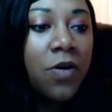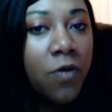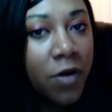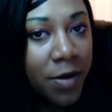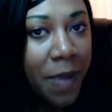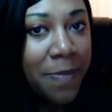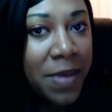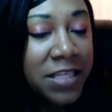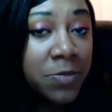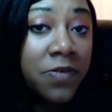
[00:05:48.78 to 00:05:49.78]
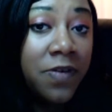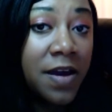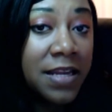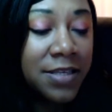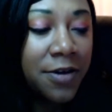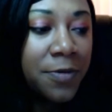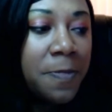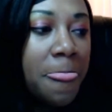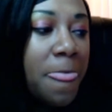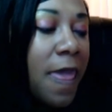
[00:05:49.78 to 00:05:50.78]
or Batman's movie on his
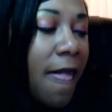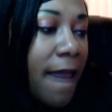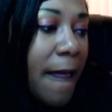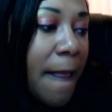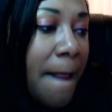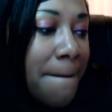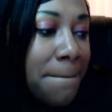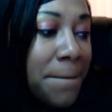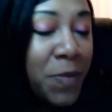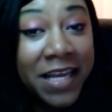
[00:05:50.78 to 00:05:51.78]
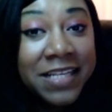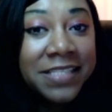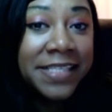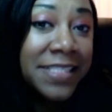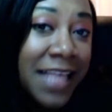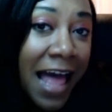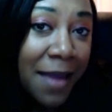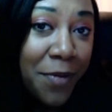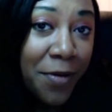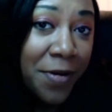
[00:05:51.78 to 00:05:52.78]
own. But we get to see
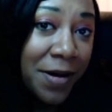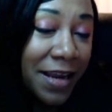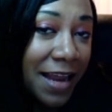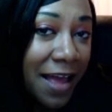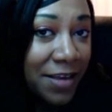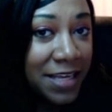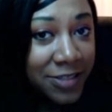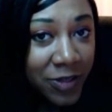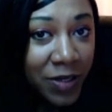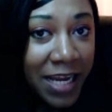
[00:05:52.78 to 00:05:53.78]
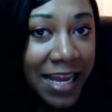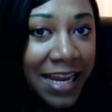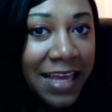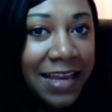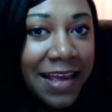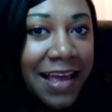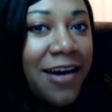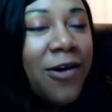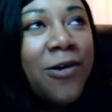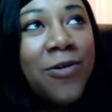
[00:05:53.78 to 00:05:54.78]
Cyborg and how he's created.
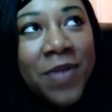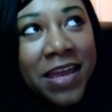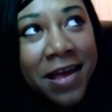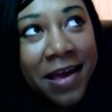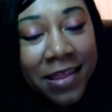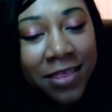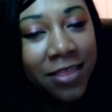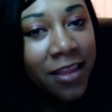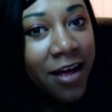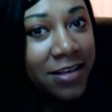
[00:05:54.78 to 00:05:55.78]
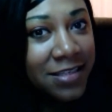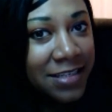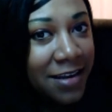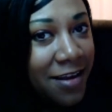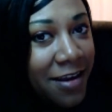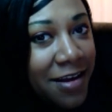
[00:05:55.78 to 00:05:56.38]
Oh man, I lost it.